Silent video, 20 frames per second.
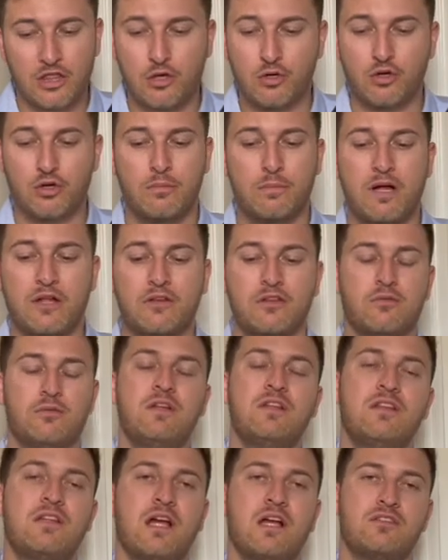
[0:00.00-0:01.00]
There are about
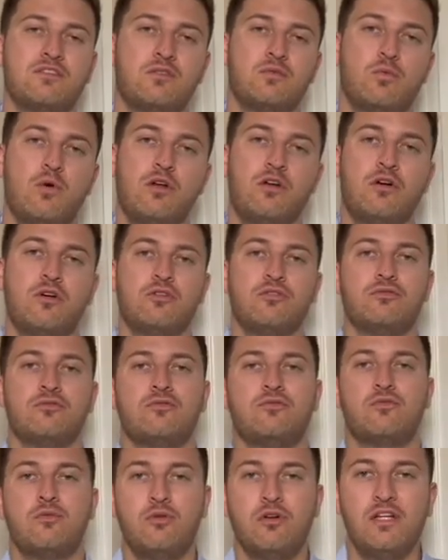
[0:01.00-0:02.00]

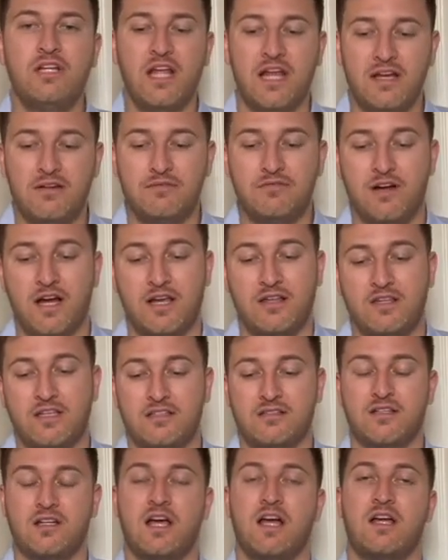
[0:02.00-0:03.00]
3,148
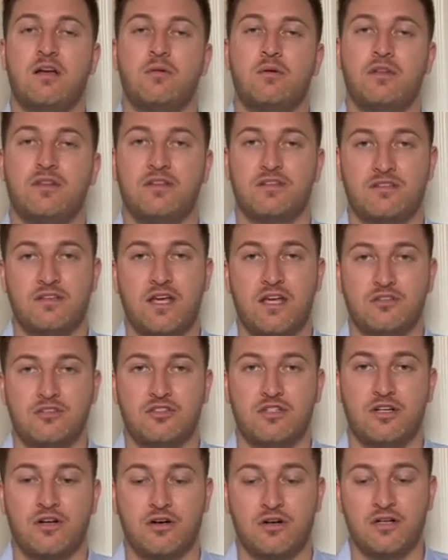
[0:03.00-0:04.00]
filings in Iowa this
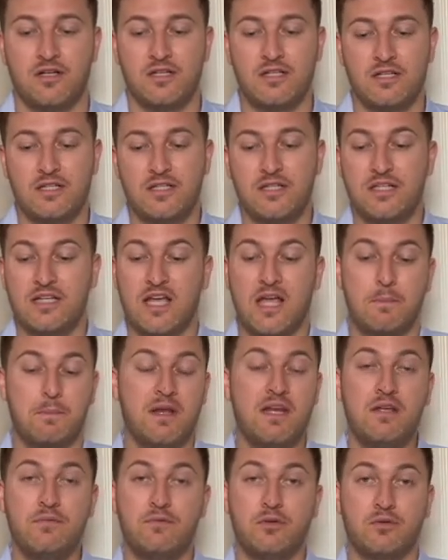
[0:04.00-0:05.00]
last year,
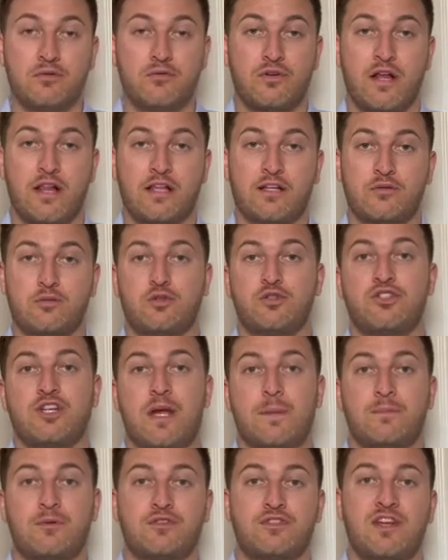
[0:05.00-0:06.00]
and many of those filings were
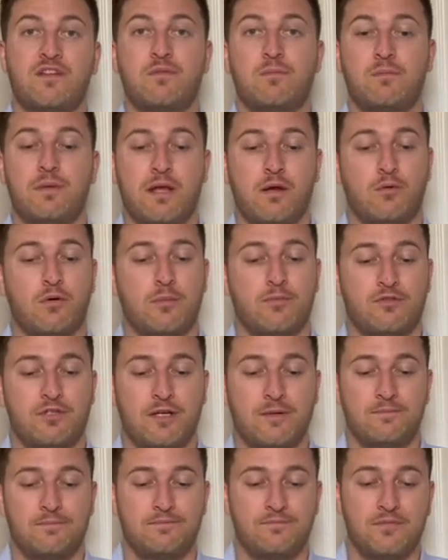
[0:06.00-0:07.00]
Chapter 7
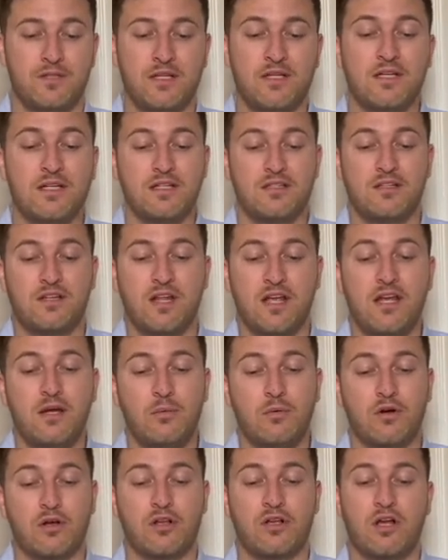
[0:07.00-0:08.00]
bankruptcy.
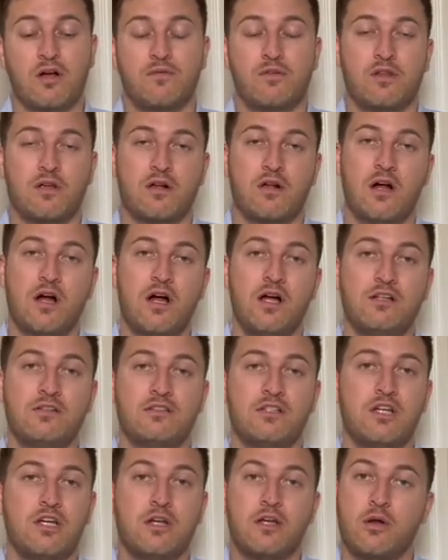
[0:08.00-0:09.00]
Today we're going to cover the
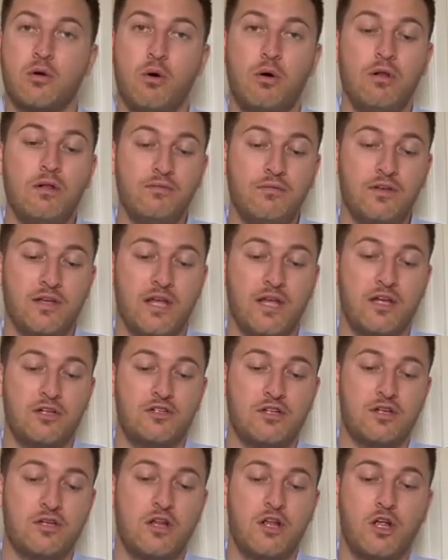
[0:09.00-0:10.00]
cost,
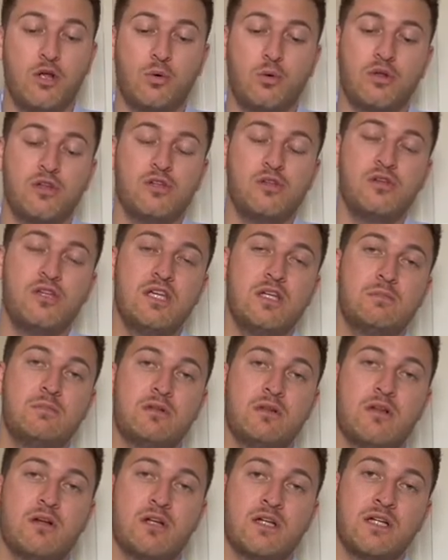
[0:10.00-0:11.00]
qualification, whether you
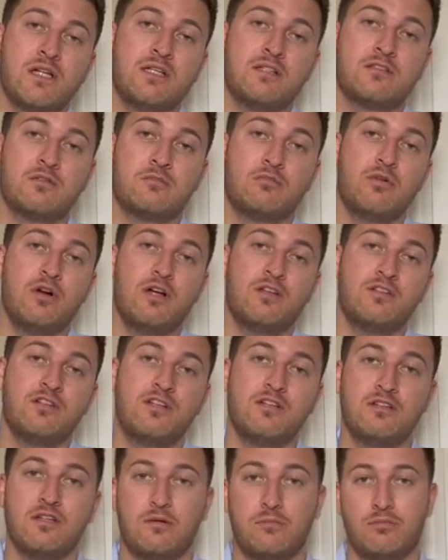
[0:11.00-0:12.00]
keep belongings,
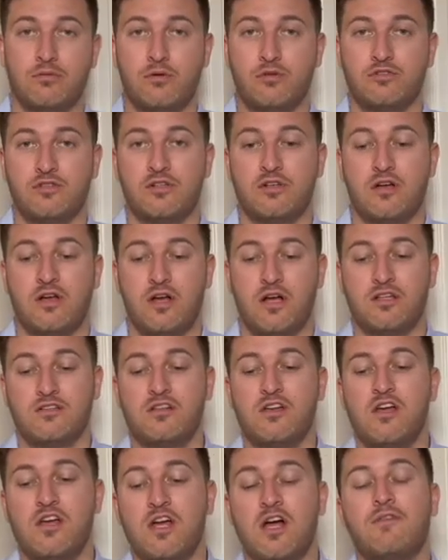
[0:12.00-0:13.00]
process, and pros and
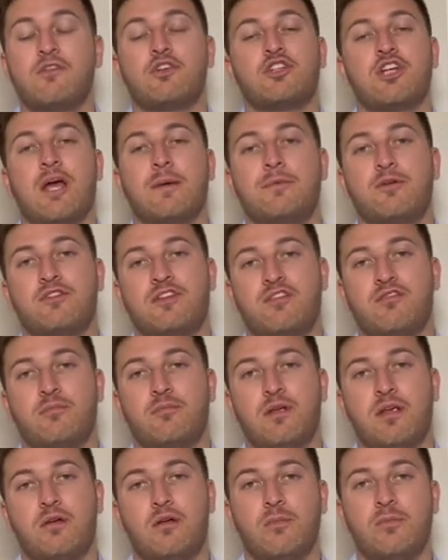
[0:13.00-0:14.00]
cons of a Chapter
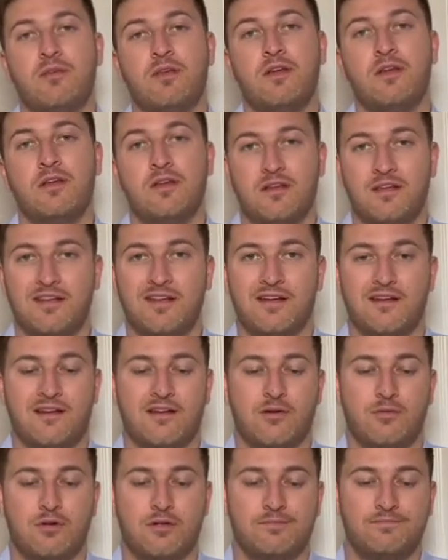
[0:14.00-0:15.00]
7 bankruptcy in
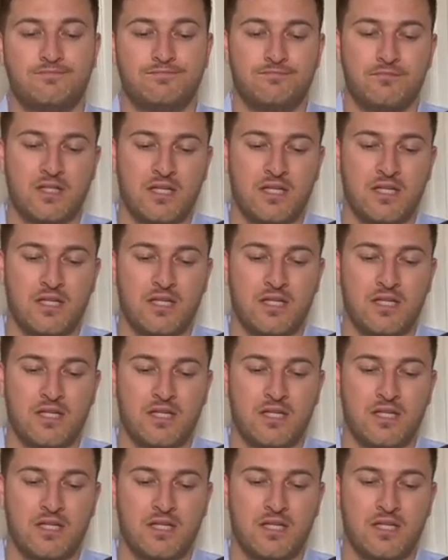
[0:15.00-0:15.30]
Iowa.